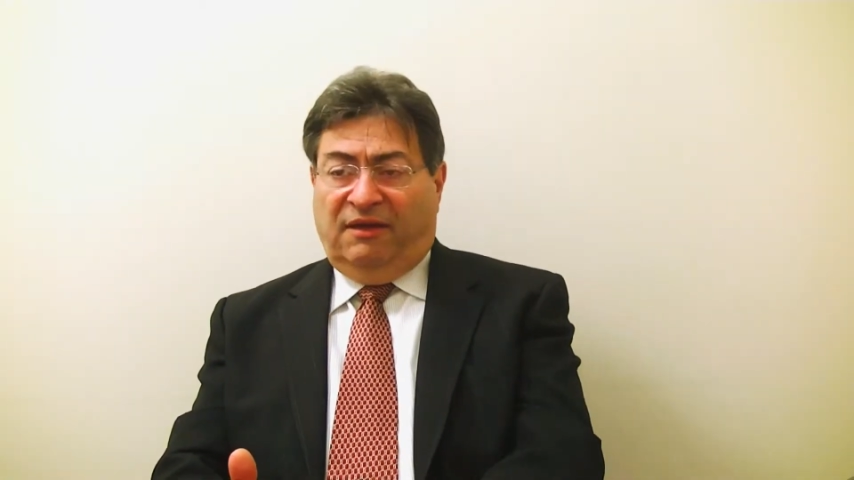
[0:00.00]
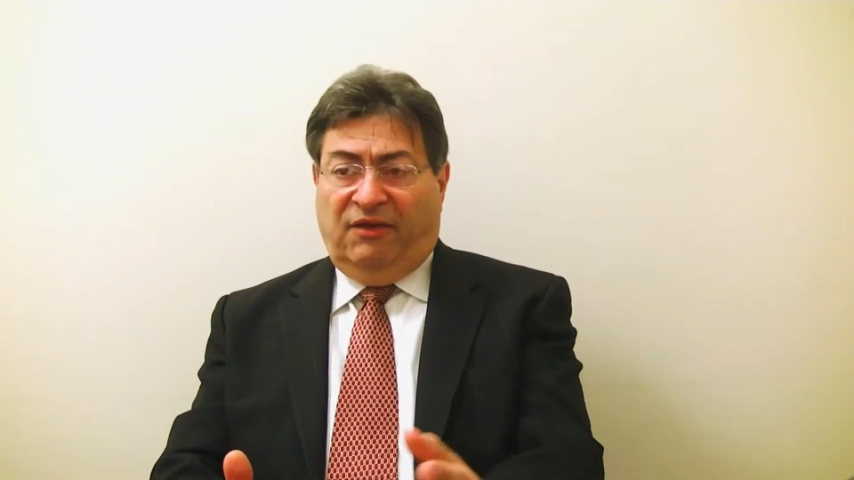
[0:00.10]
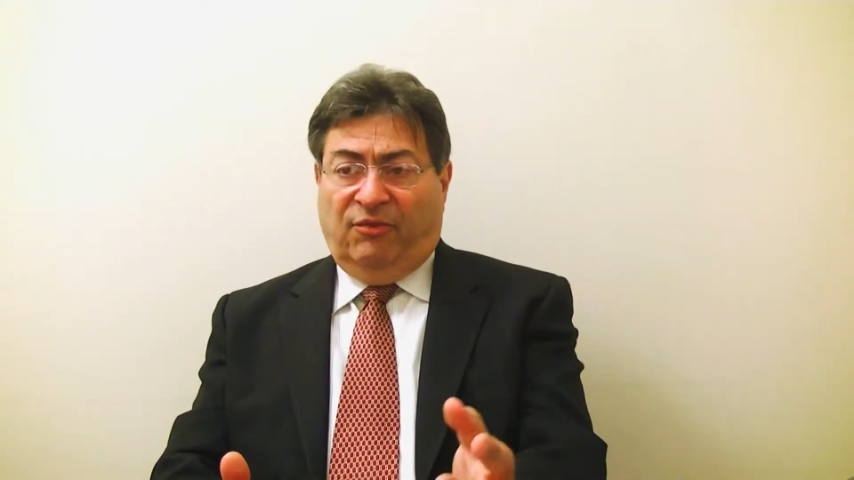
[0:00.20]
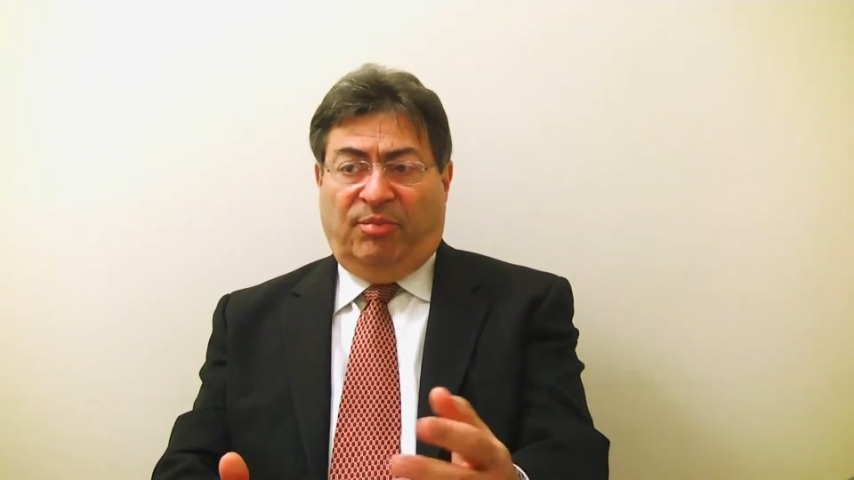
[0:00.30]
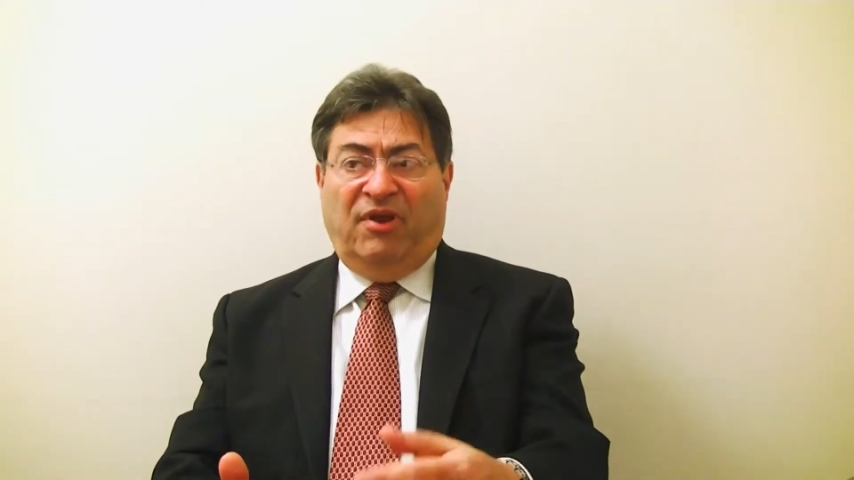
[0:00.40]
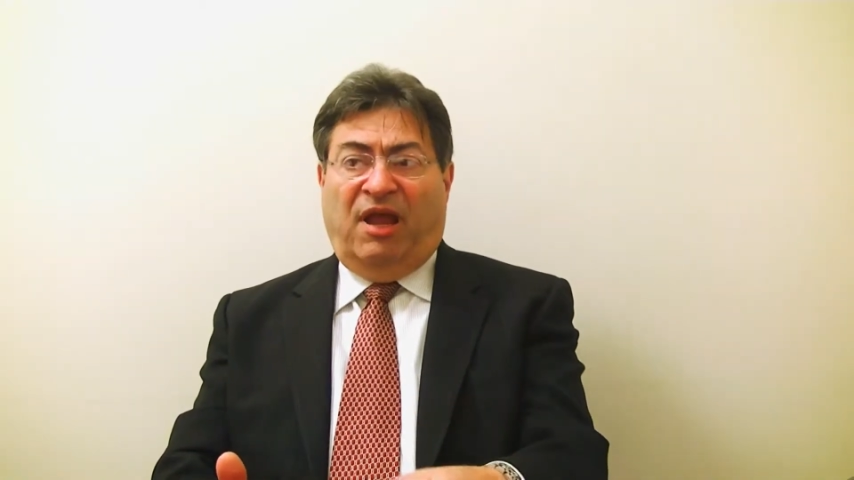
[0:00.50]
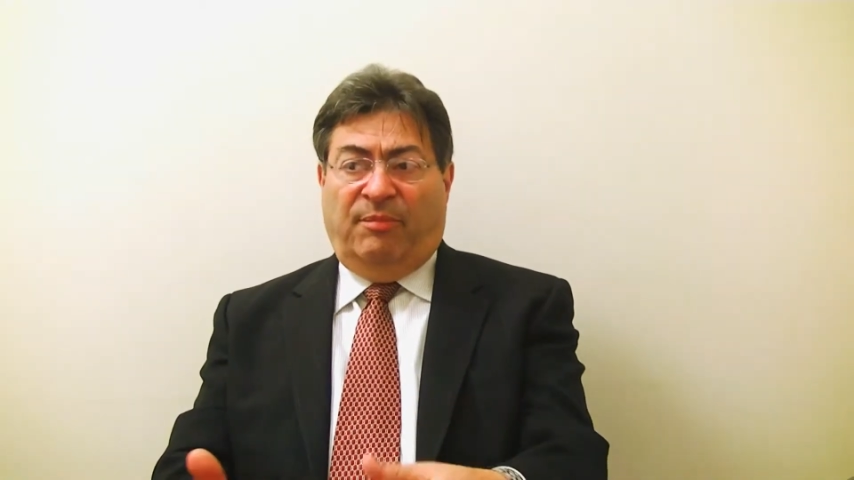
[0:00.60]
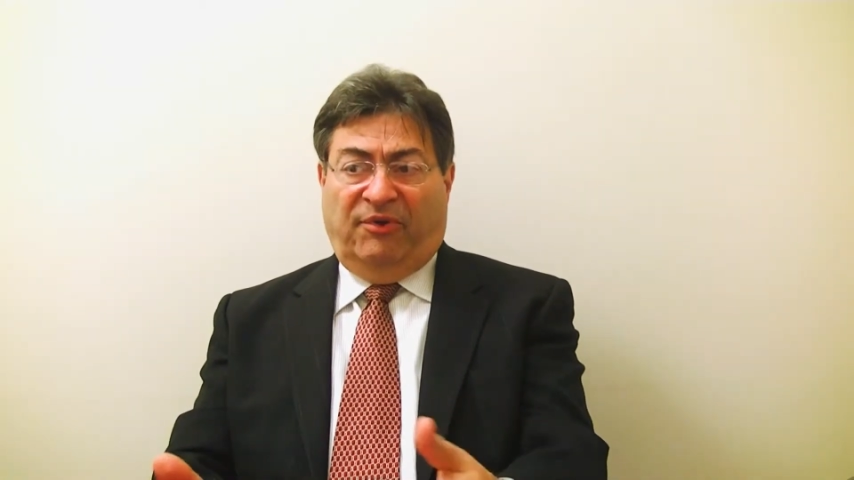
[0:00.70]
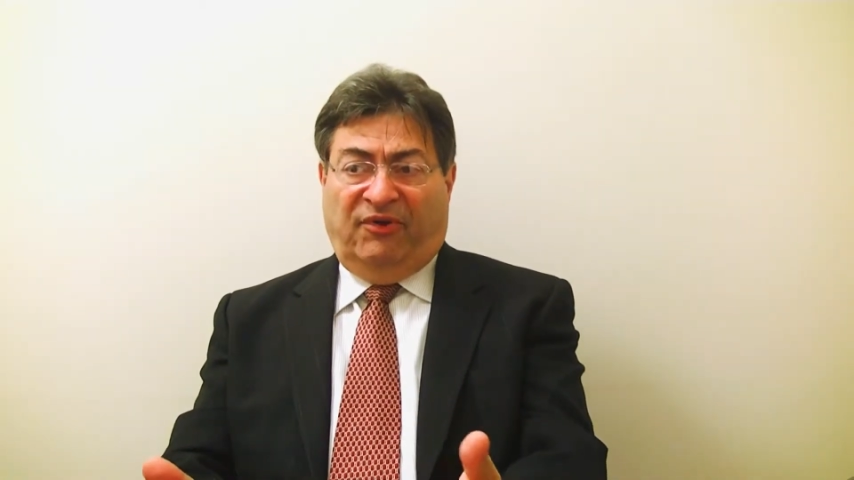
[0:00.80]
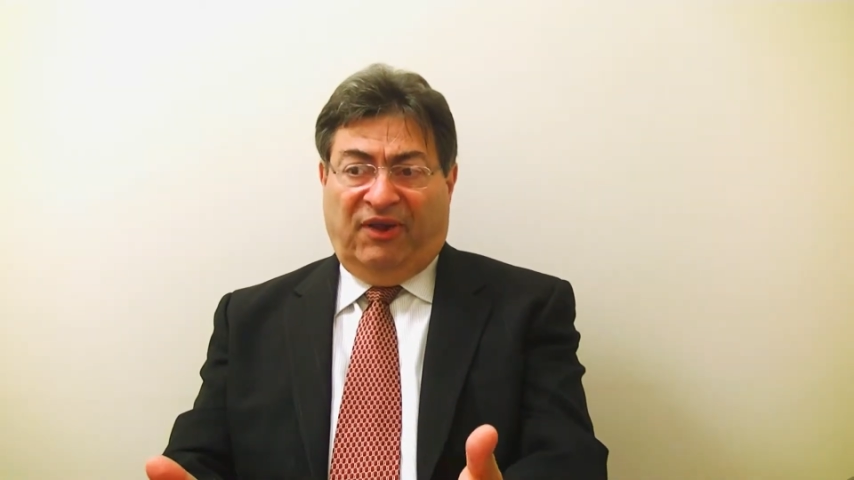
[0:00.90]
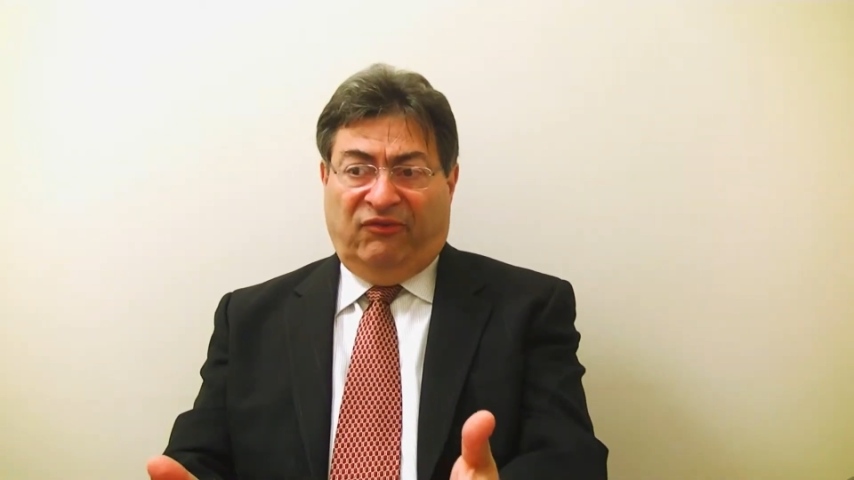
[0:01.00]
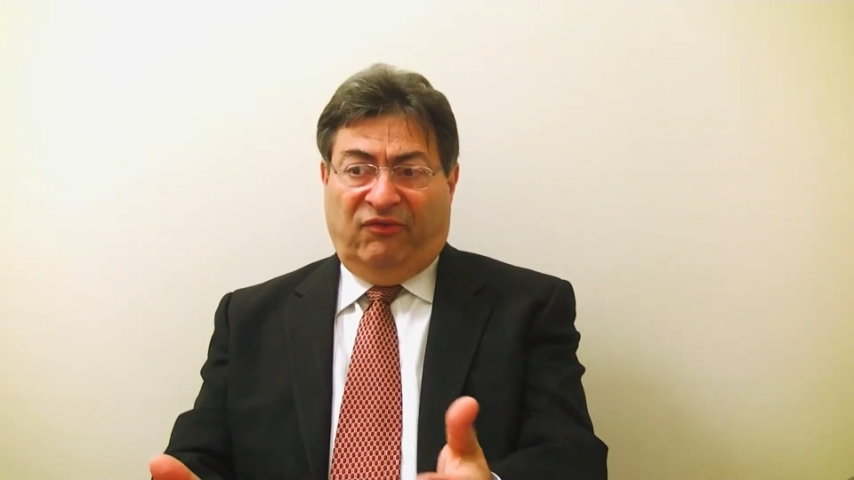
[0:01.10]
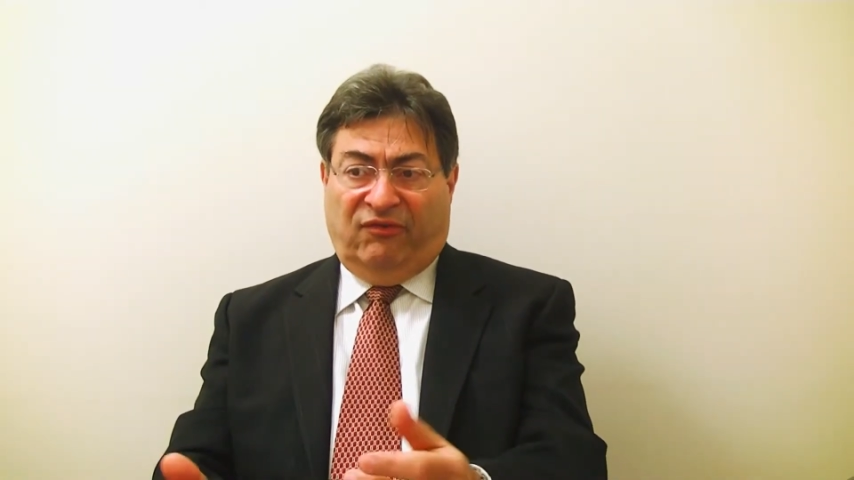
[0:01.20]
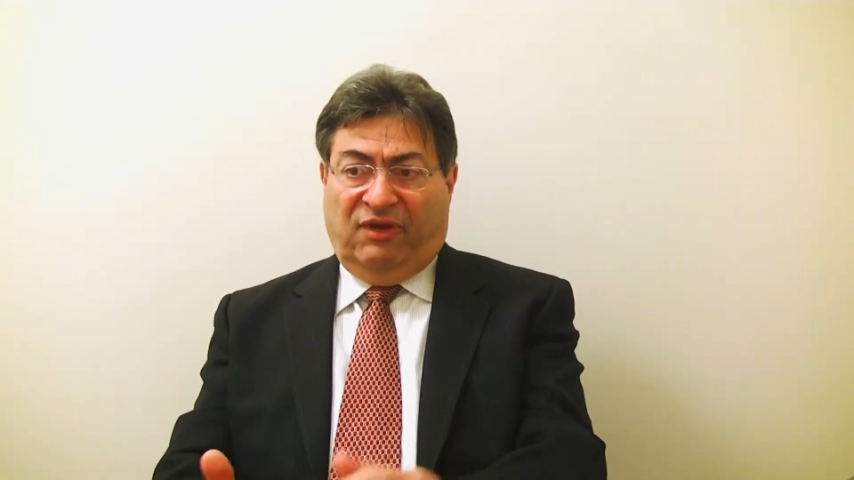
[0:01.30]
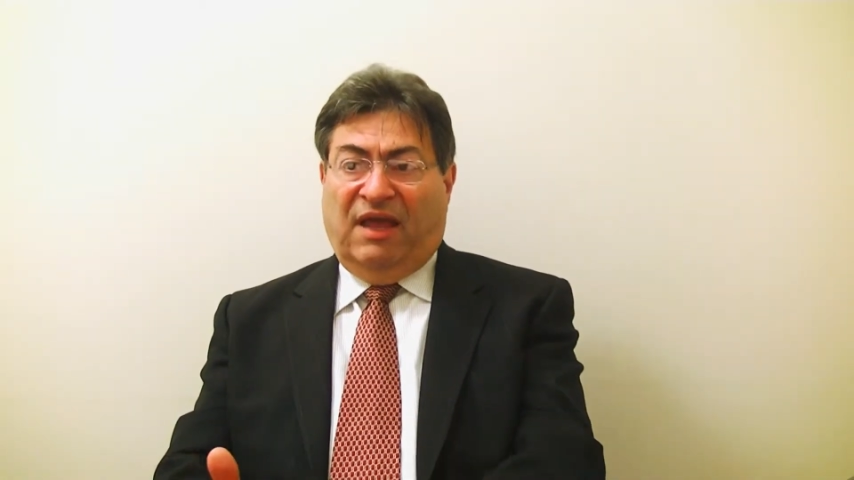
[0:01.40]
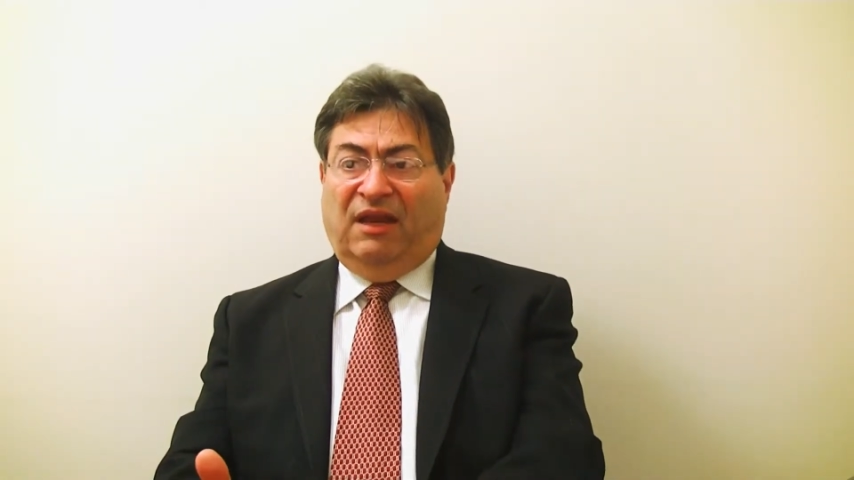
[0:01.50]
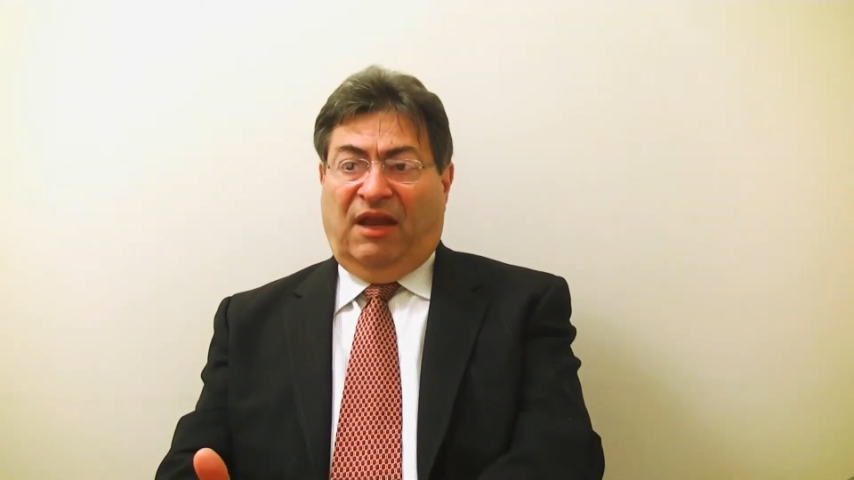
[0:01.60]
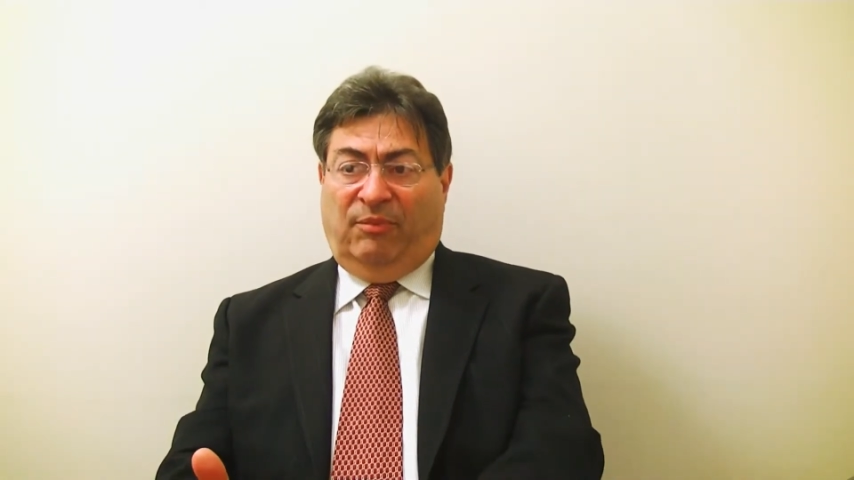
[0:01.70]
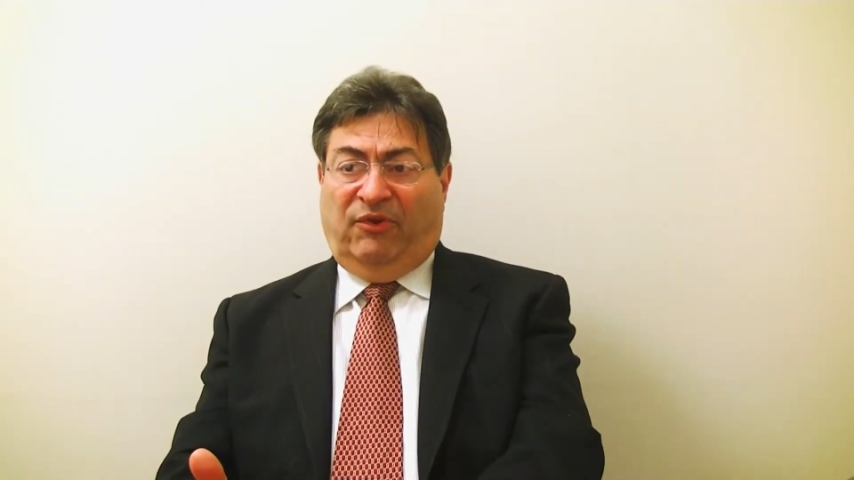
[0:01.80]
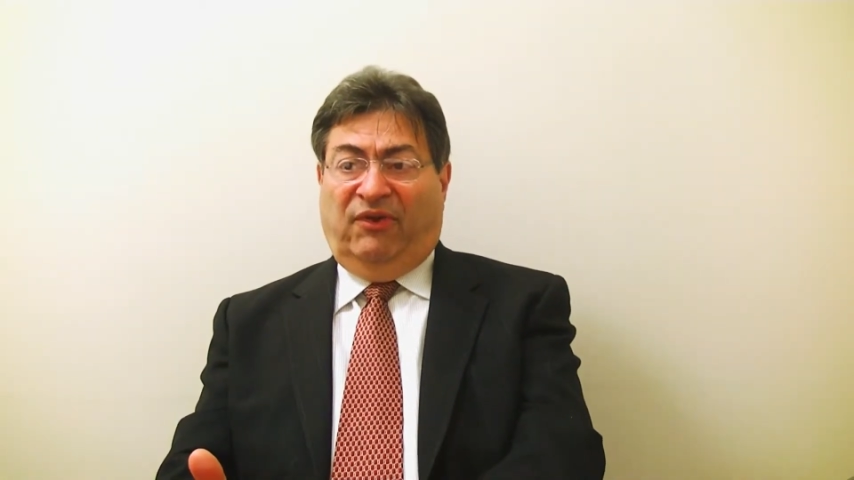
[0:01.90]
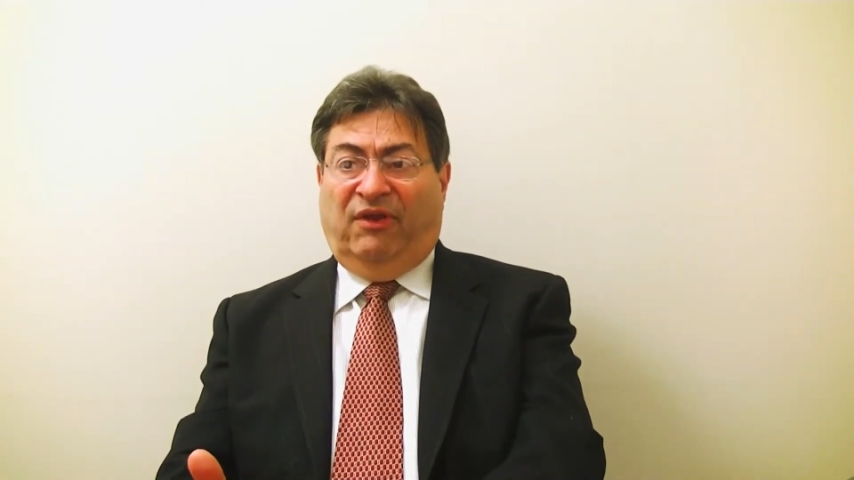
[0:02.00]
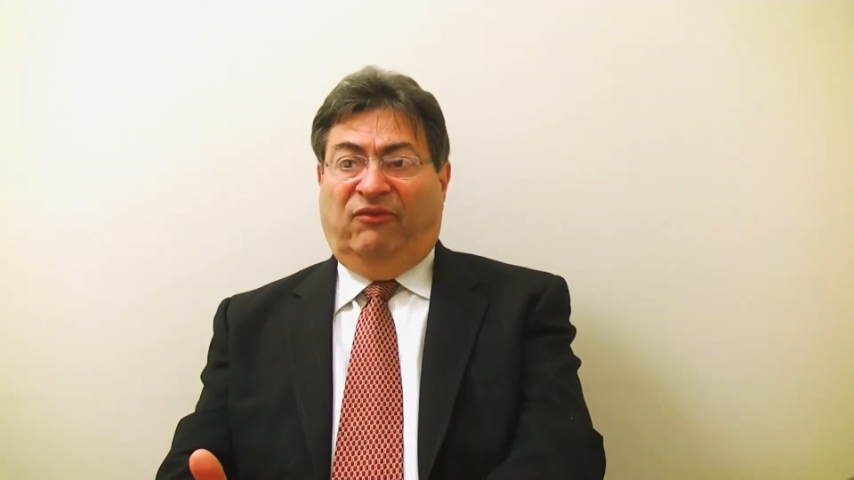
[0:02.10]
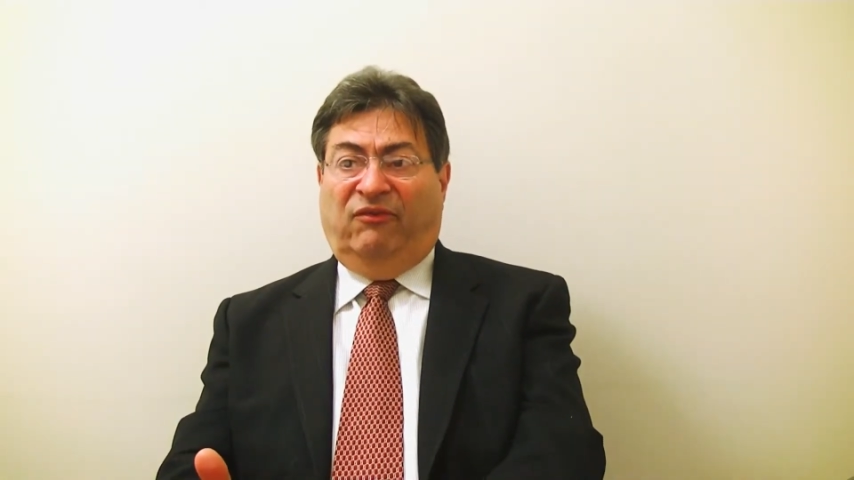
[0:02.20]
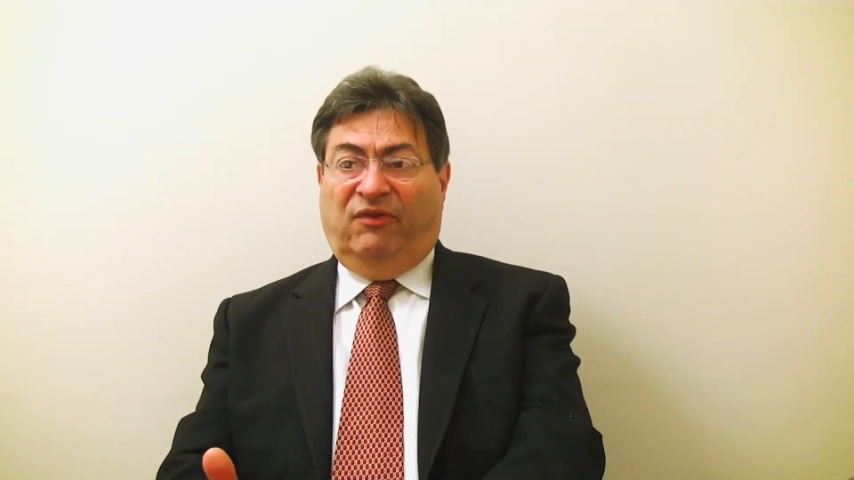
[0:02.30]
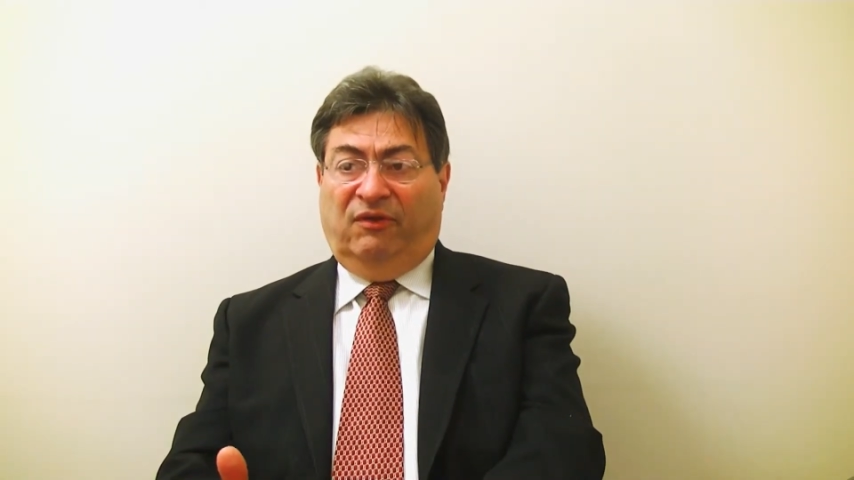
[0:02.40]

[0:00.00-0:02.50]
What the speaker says: to either pre-hypertensive or non-hypertensive